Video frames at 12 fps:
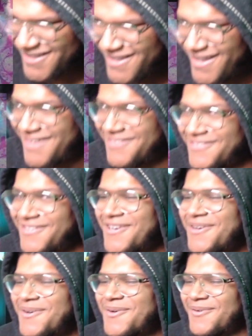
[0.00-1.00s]
I don't
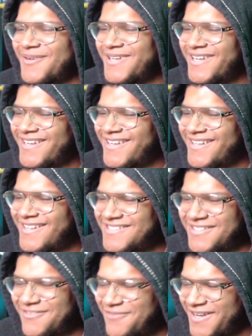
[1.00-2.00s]
know. This
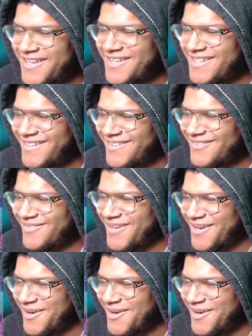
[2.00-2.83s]
is a funny uh,